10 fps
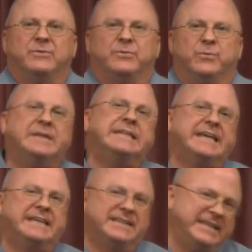One
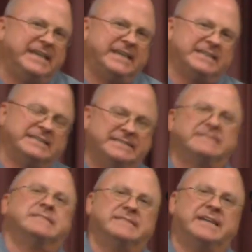day in the end,
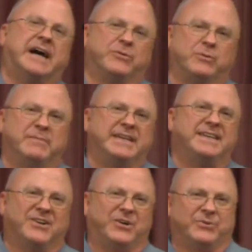God will make
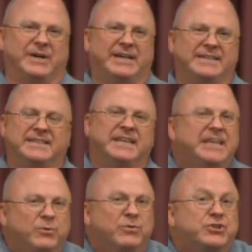it all right, and
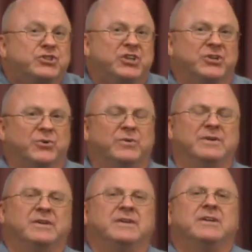He will show
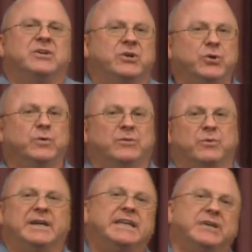who and
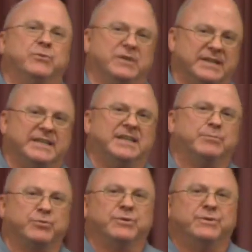what He really
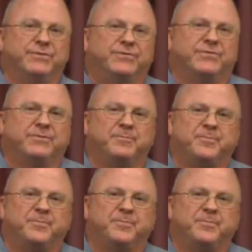approves.